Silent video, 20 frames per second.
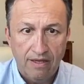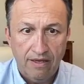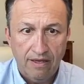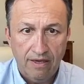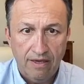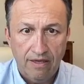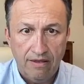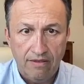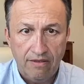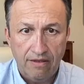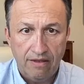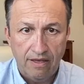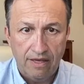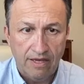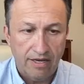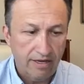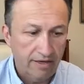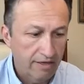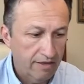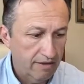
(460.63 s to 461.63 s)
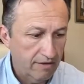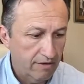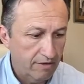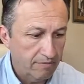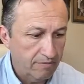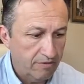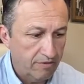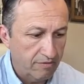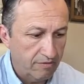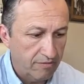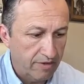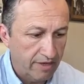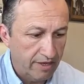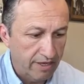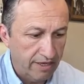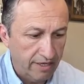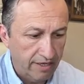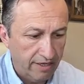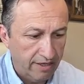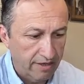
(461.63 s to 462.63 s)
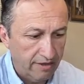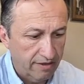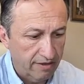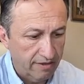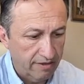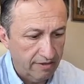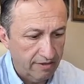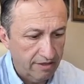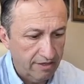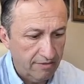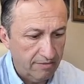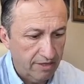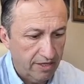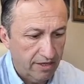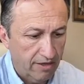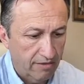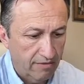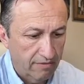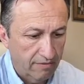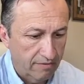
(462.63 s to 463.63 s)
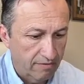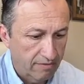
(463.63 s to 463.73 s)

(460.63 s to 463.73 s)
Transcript: And then I'll put my email.